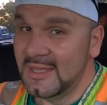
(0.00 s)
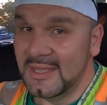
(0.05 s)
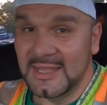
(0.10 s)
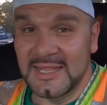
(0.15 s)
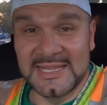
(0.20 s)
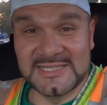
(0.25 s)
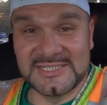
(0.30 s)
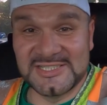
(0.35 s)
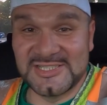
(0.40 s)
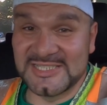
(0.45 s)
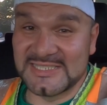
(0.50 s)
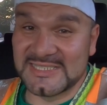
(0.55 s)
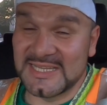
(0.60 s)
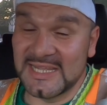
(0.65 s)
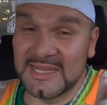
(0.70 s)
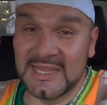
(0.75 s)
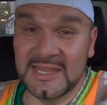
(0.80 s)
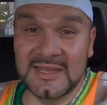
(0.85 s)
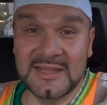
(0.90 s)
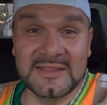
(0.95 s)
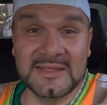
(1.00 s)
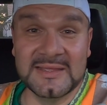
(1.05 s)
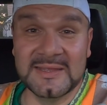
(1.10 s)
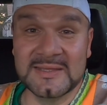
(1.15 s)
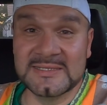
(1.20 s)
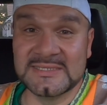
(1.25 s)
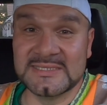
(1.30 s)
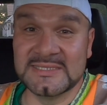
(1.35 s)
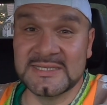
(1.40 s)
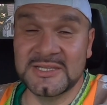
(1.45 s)
It's just like anything
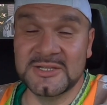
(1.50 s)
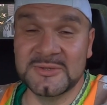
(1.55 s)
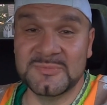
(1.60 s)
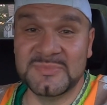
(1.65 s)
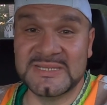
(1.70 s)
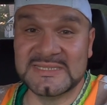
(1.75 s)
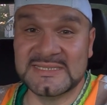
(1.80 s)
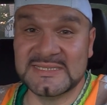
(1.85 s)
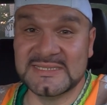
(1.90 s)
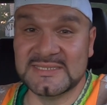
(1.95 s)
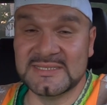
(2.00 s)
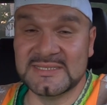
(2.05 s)
else in your business,